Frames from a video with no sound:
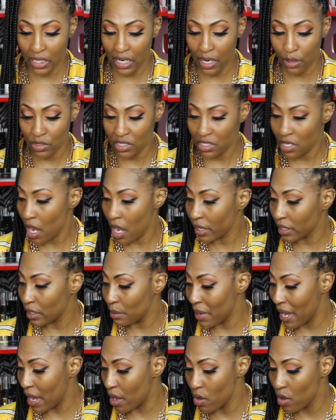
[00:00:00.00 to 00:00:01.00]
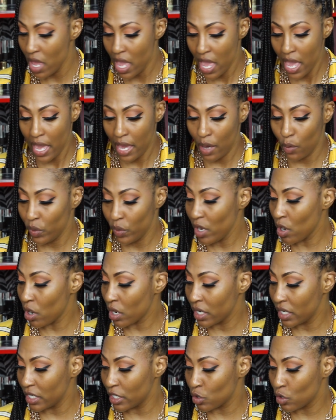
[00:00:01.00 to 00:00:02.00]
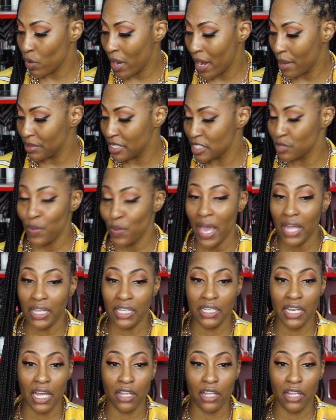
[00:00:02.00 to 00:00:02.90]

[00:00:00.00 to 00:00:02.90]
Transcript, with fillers: that I was talking about. And we are going to grab this palette.